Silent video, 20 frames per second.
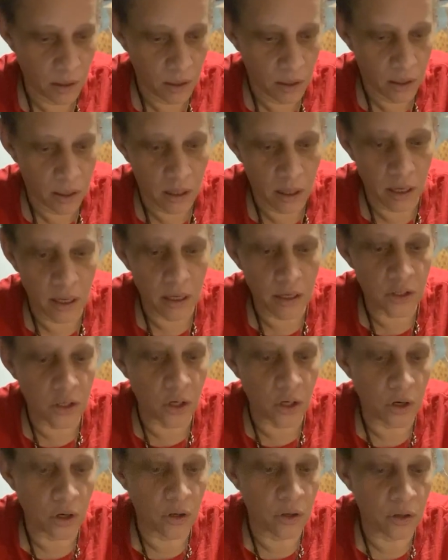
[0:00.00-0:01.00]

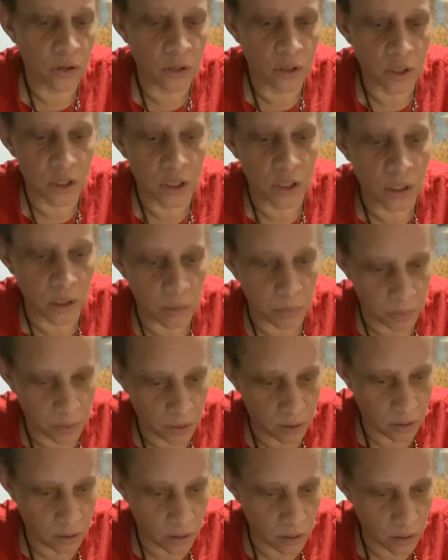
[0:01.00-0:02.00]

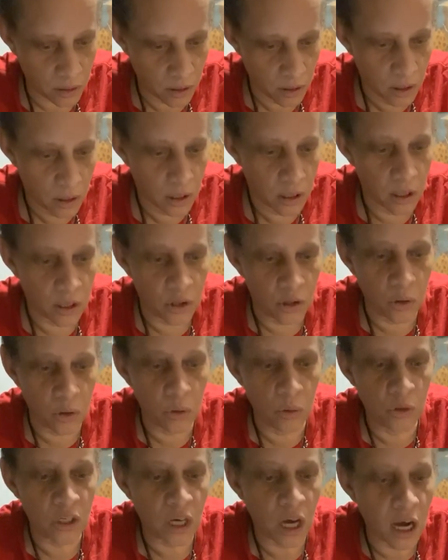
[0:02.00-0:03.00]
internships, a
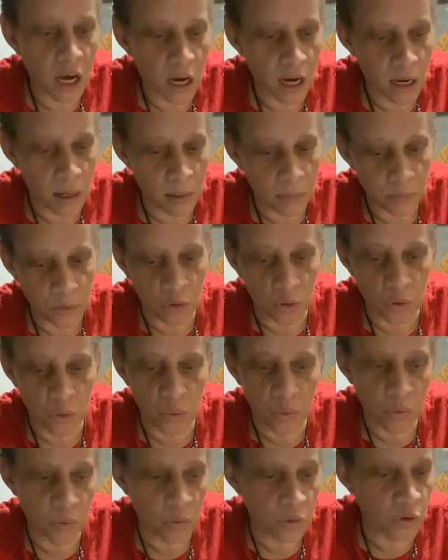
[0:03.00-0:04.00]
new job
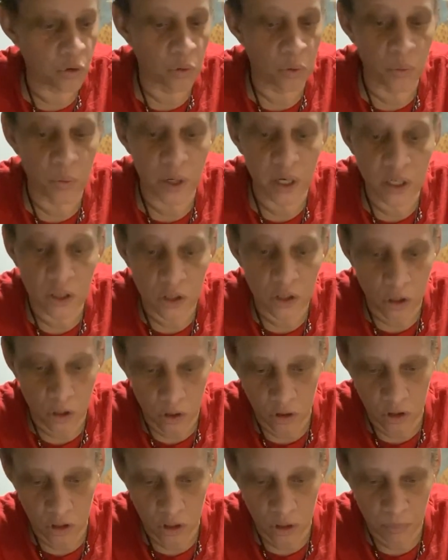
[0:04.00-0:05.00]
through
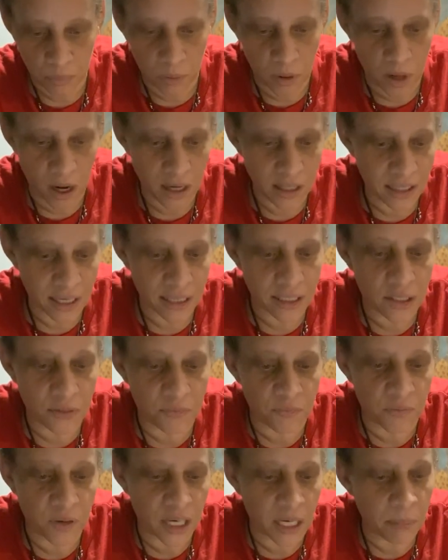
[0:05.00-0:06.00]
research, project
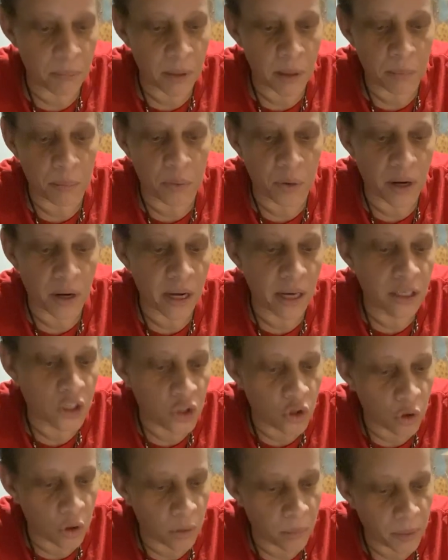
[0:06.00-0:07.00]
development,
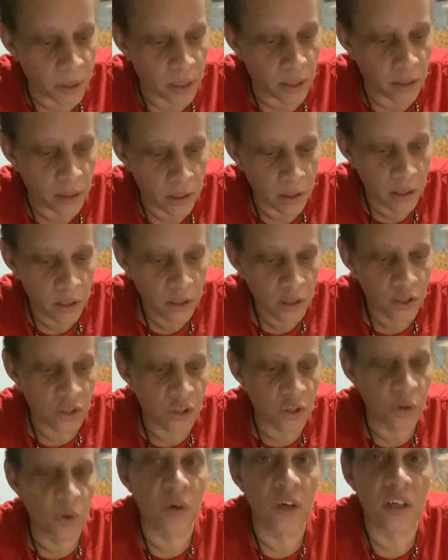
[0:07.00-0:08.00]
brainstorming,
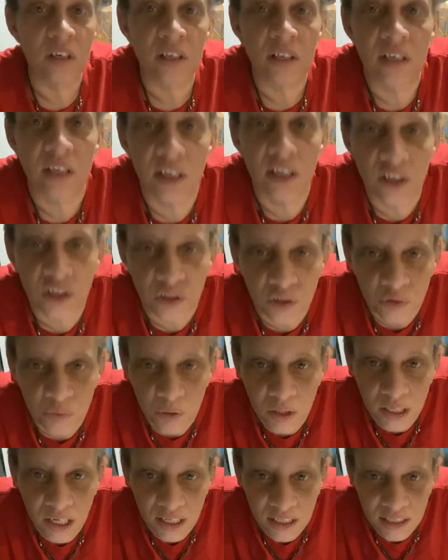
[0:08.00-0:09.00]
students, teachers.
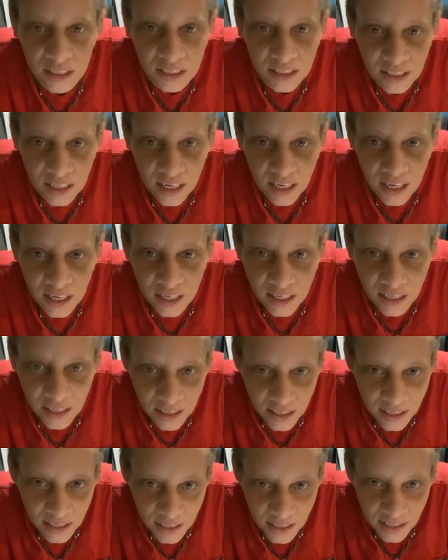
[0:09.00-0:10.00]
What did I just say?
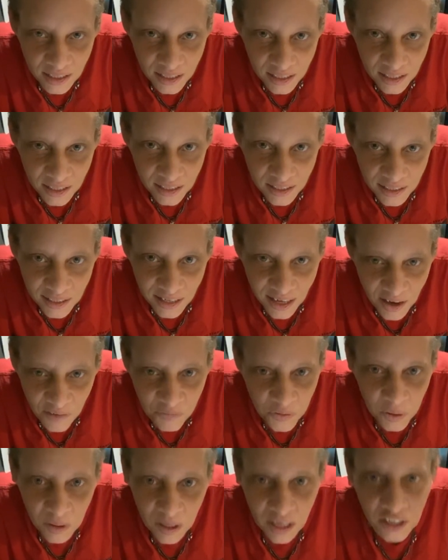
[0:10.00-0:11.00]
I
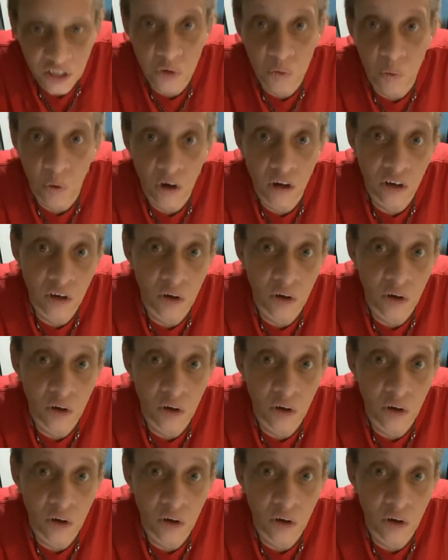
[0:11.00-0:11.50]
feel like you want to go